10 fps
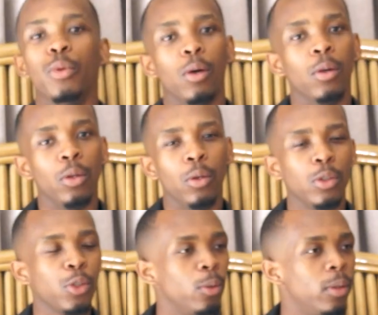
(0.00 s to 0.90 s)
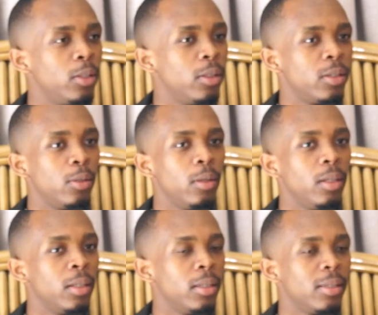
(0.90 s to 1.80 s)
we all know, Soweto is known
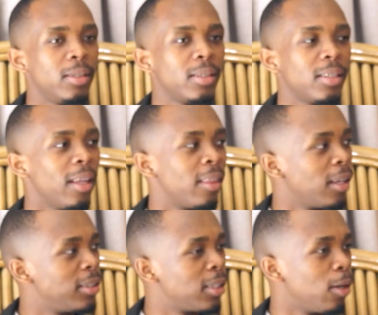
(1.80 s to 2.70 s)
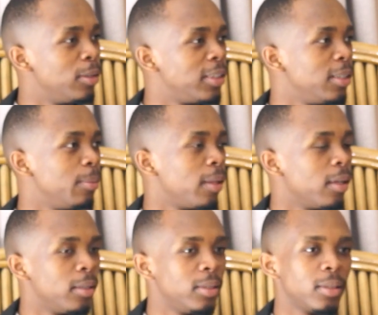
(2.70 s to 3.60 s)
as that township
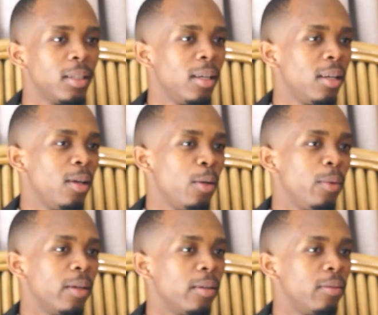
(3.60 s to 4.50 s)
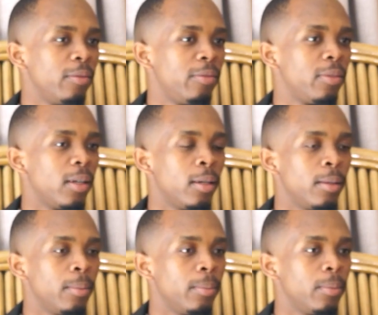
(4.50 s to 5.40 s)
that we have
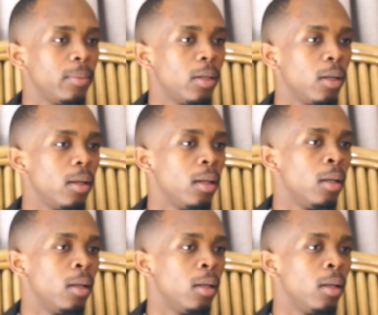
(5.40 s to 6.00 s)
a